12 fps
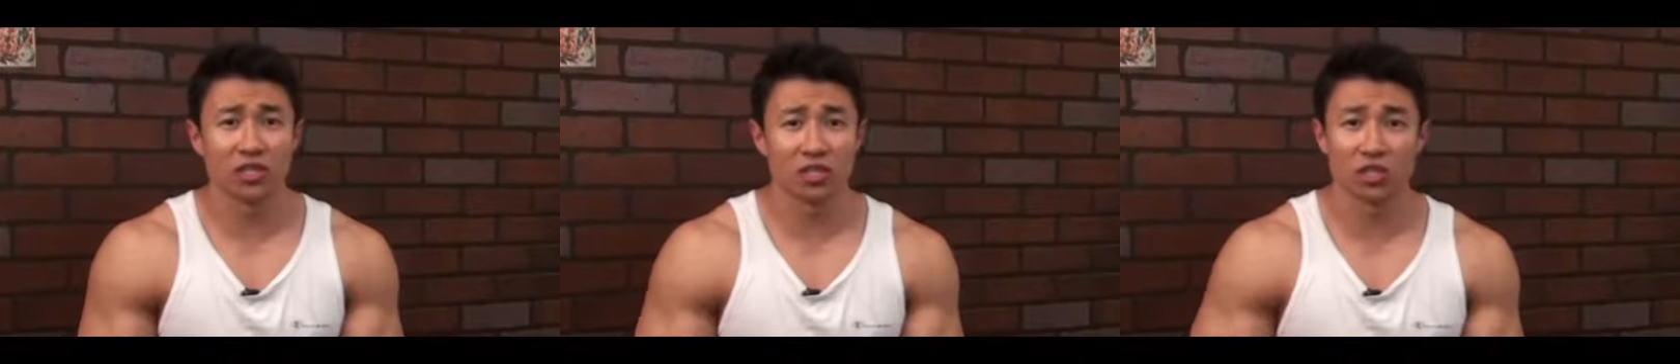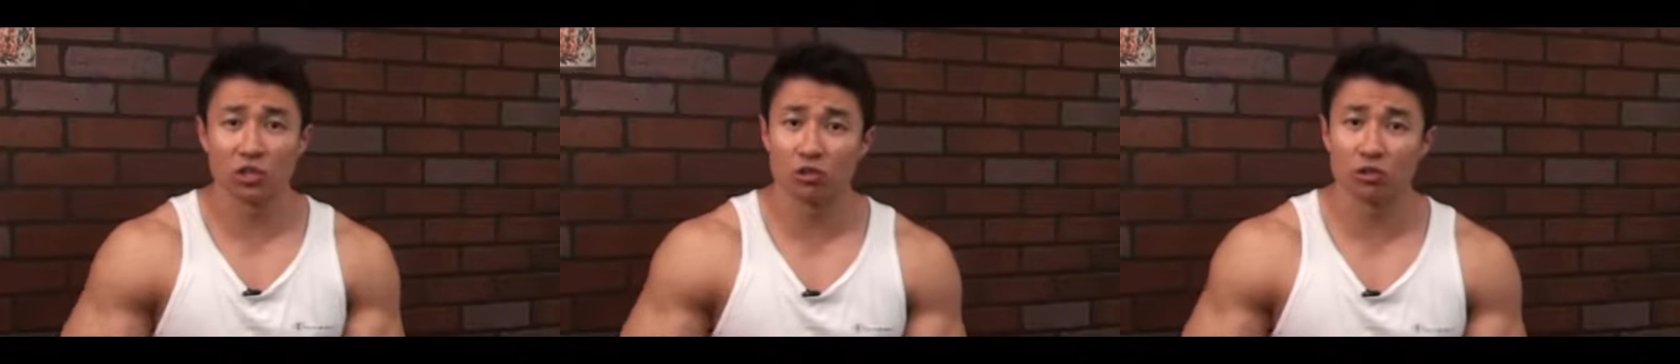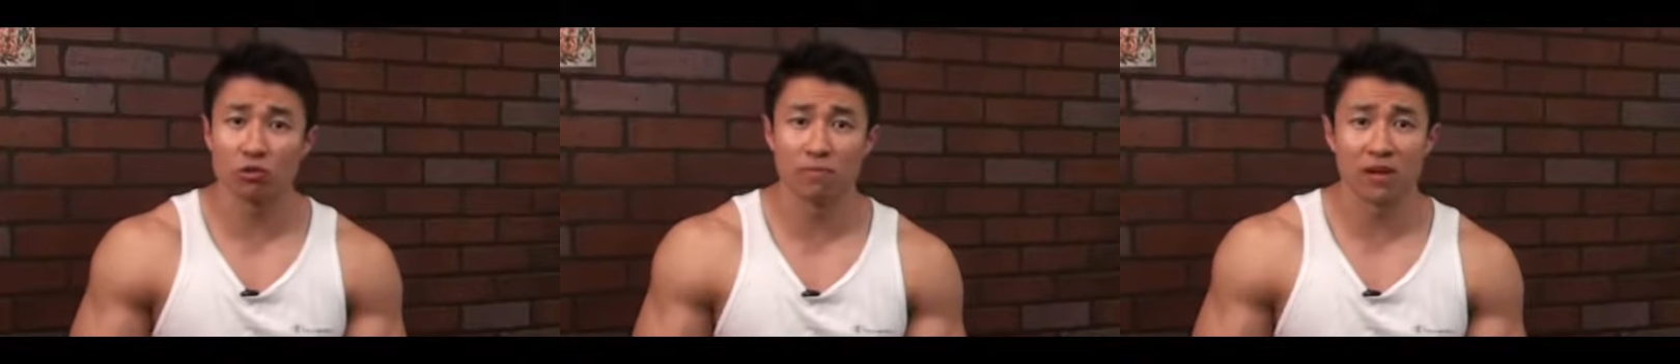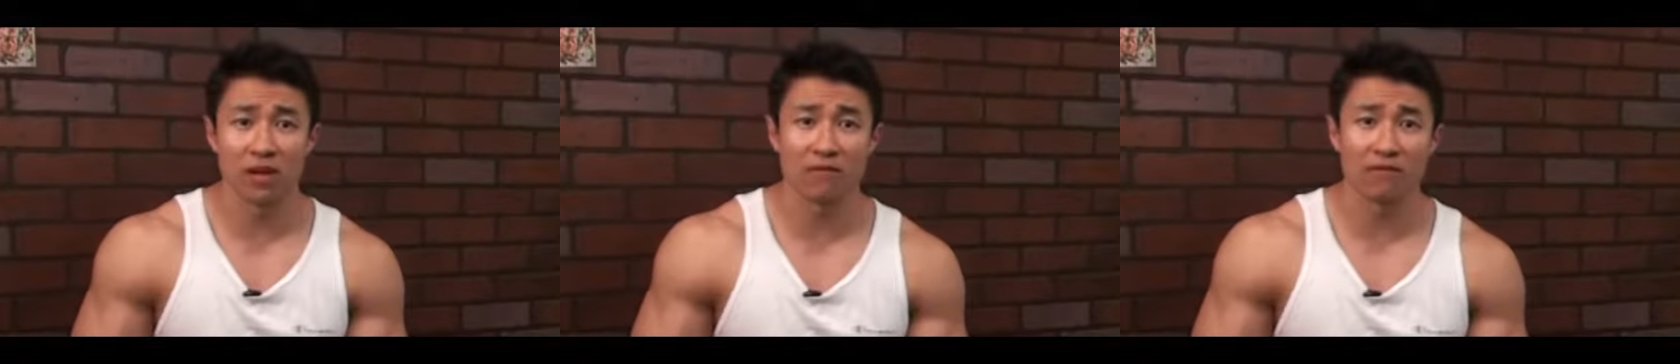is still too
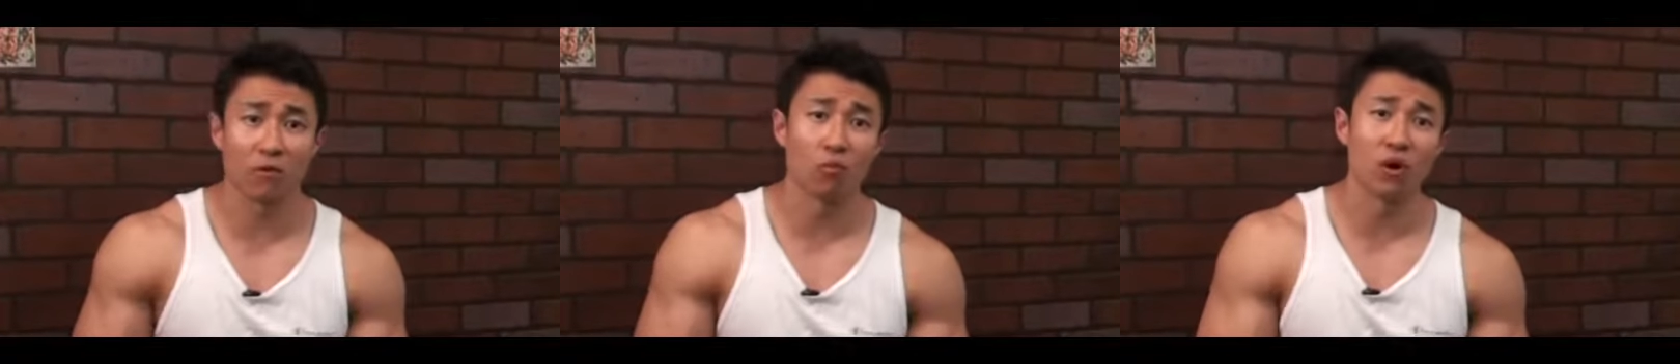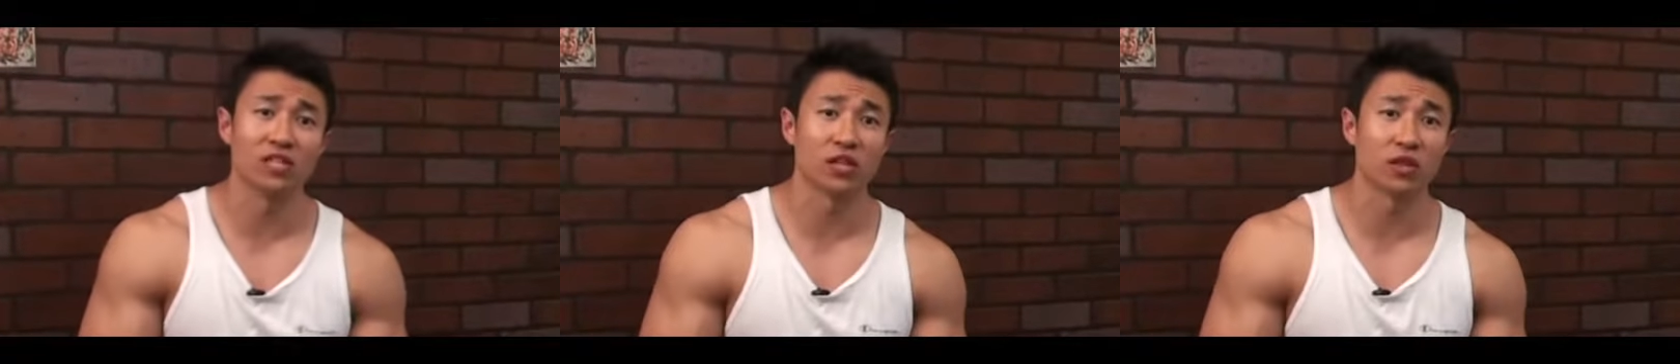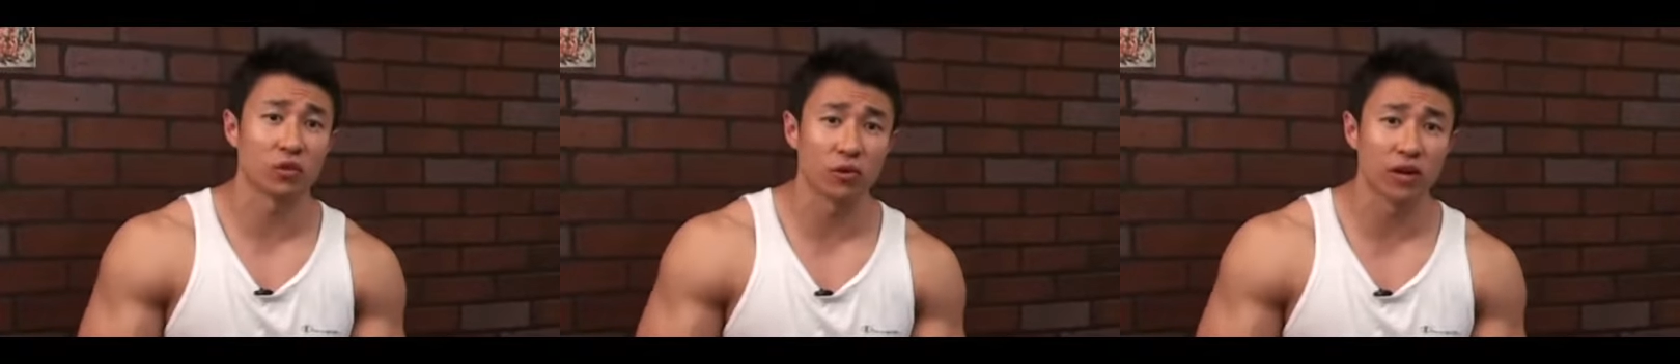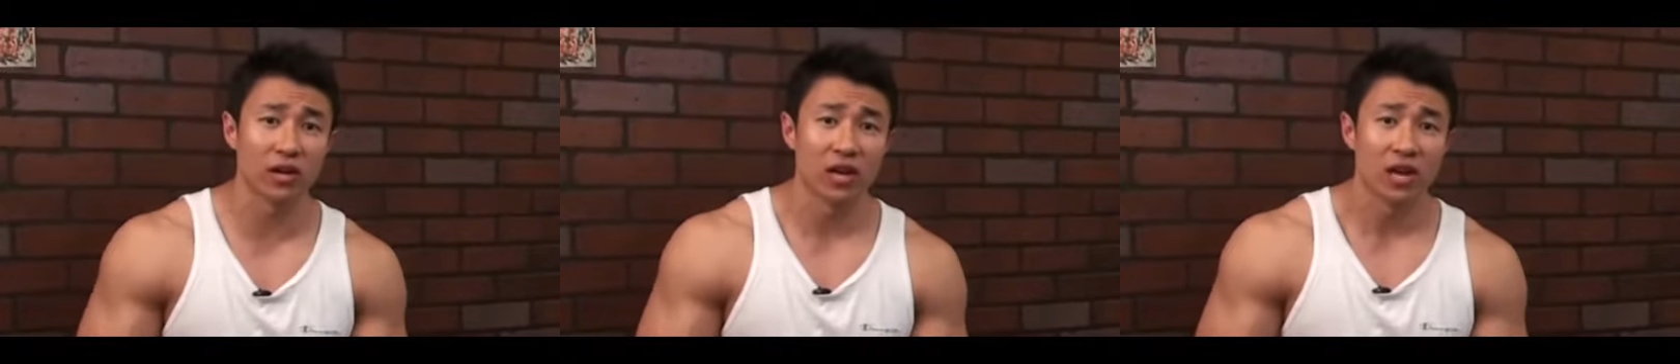big from 1 to
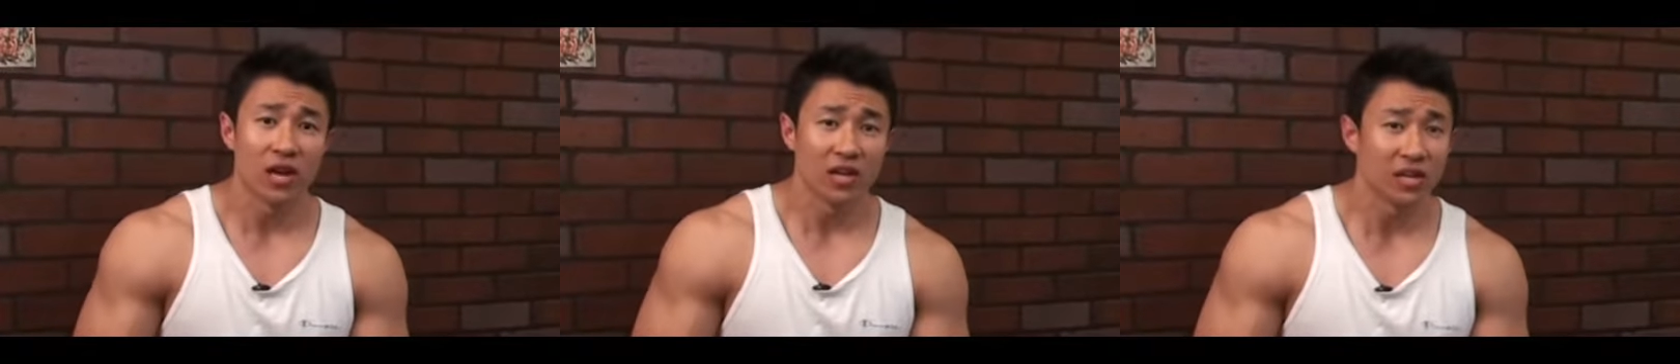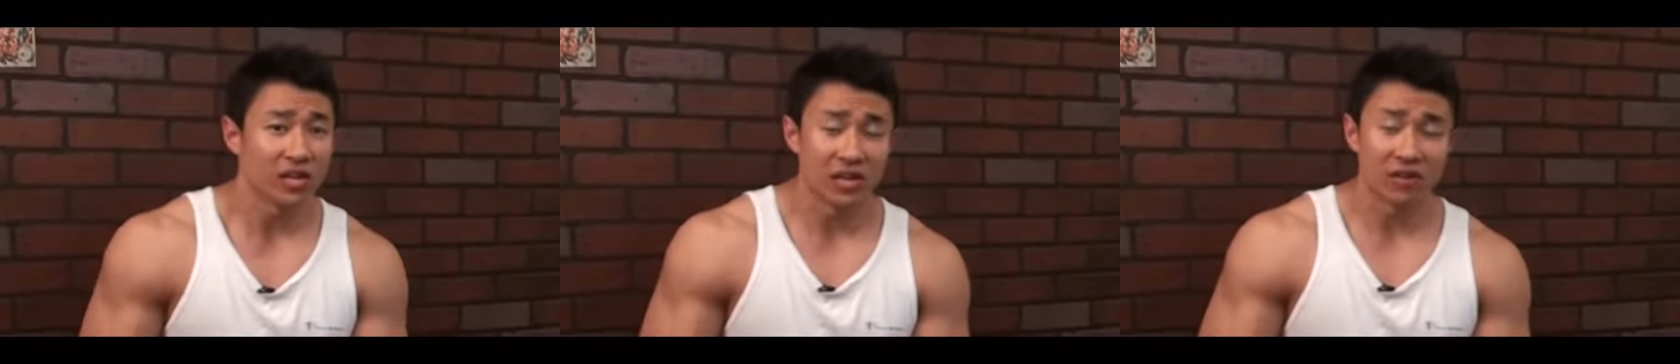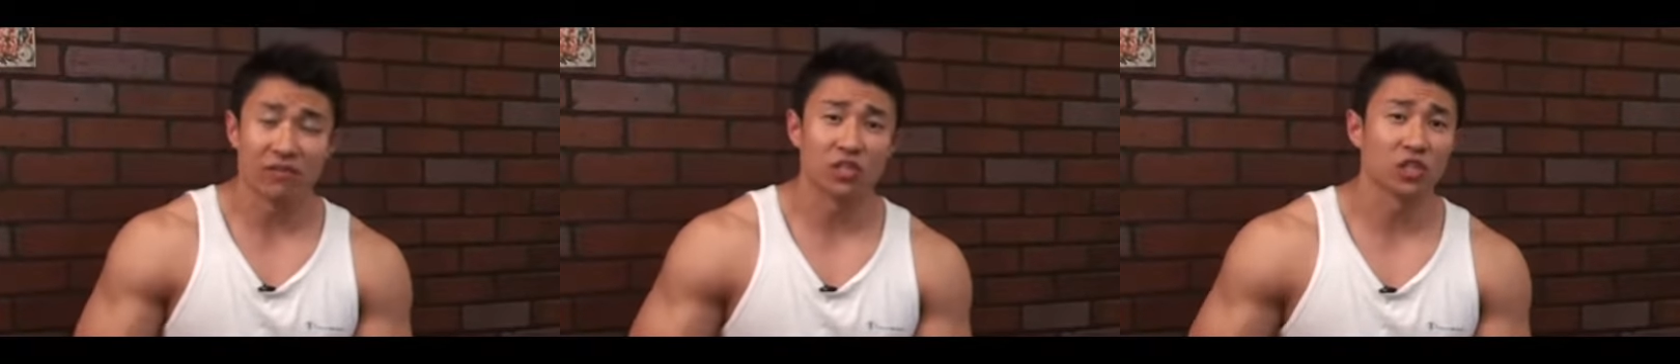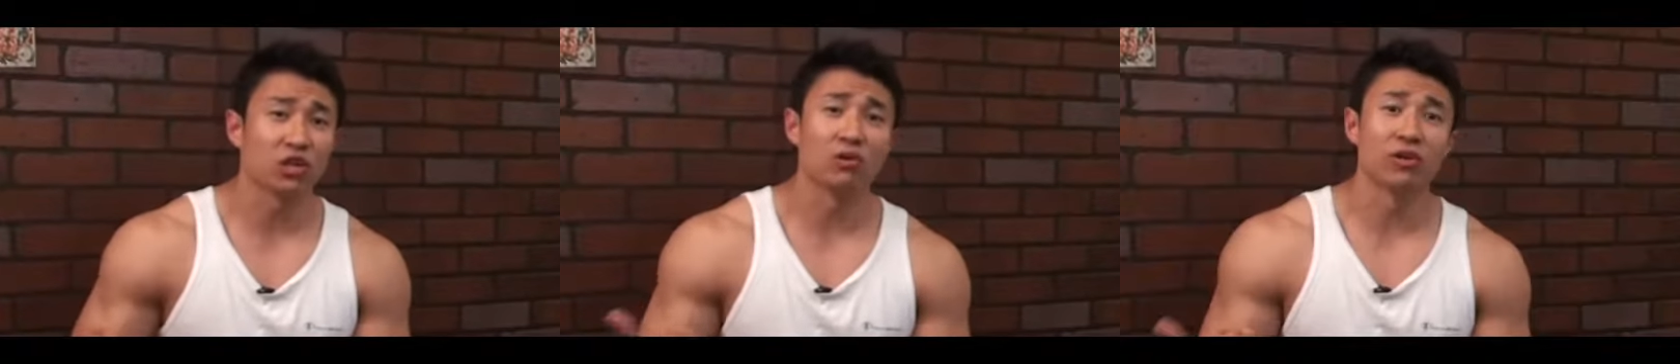3, you can even
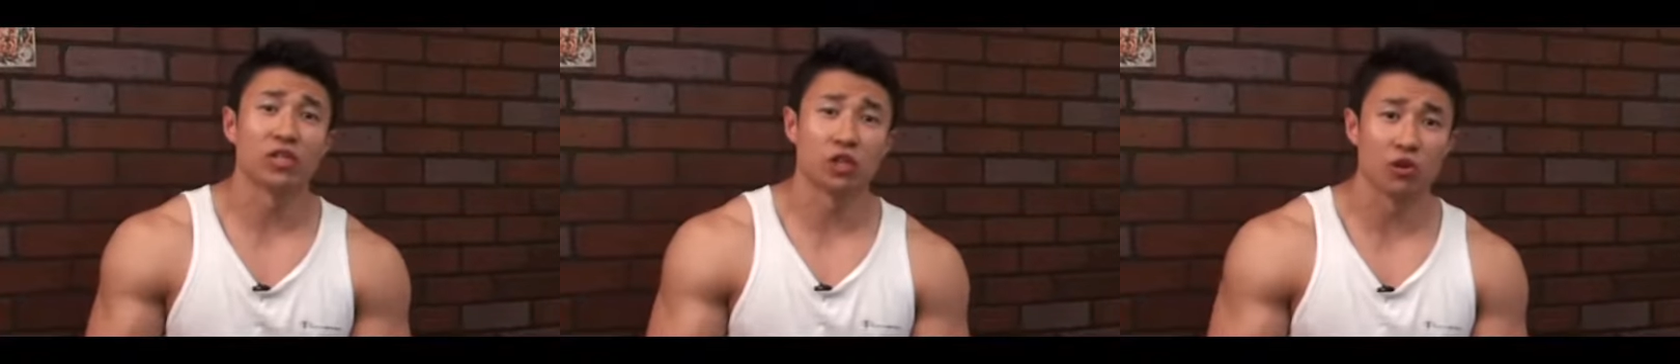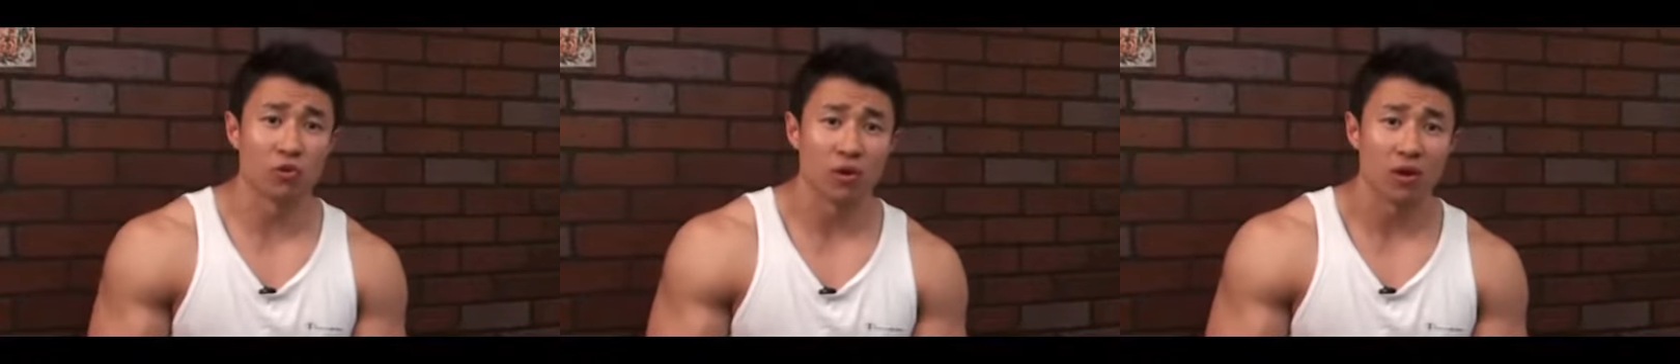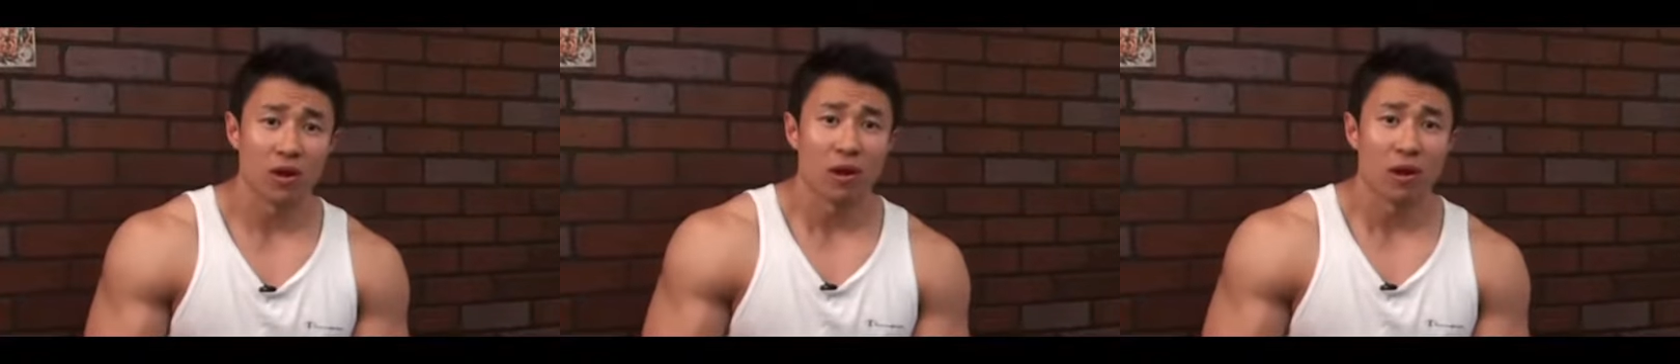just go to 2.